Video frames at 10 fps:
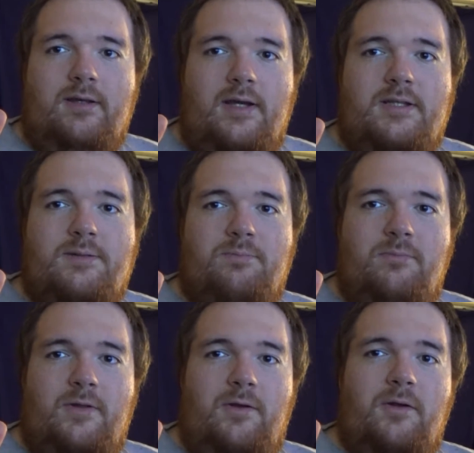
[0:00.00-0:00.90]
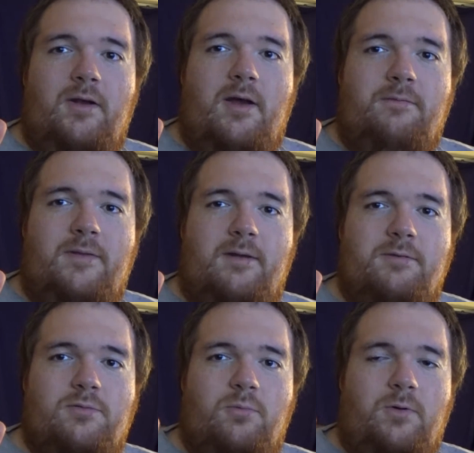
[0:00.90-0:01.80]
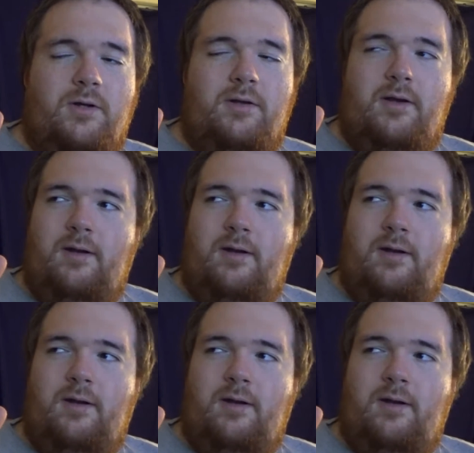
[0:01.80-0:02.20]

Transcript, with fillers: it's good enough that it was warrant